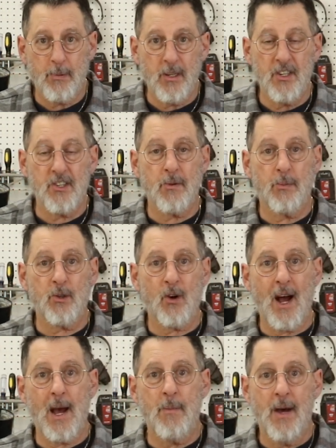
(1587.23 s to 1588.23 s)
Please
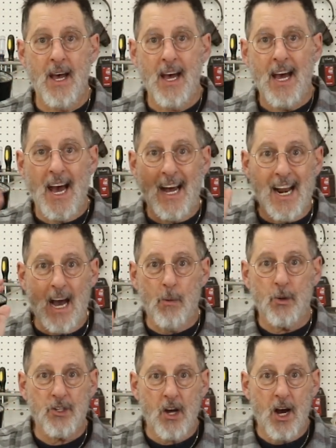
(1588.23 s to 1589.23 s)
subscribe, and I
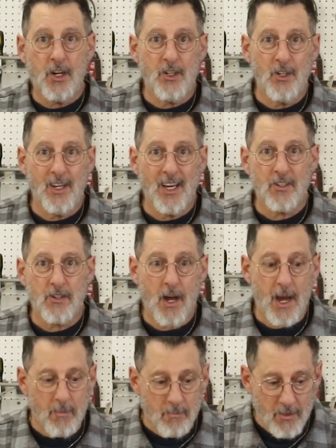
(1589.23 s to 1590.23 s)
will talk to you next
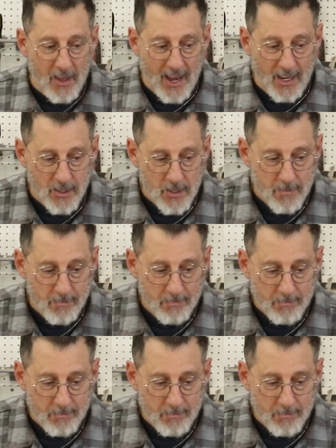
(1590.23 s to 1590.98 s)
time. Thanks.